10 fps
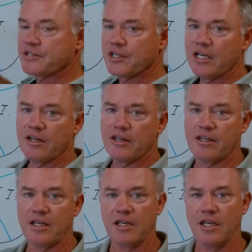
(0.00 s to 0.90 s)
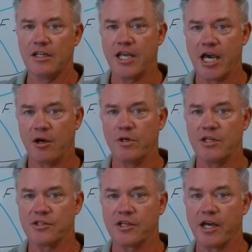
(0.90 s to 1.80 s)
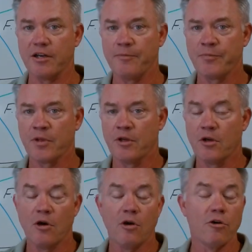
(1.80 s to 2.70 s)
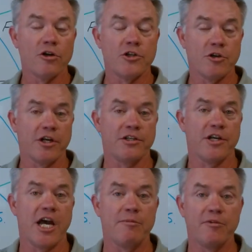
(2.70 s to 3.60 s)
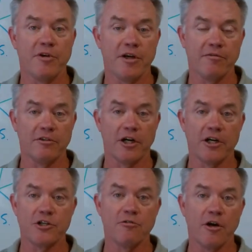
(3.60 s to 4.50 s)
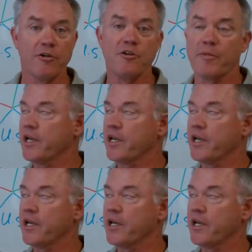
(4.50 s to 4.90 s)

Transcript: in the equity side. Or during a time of large growth, you might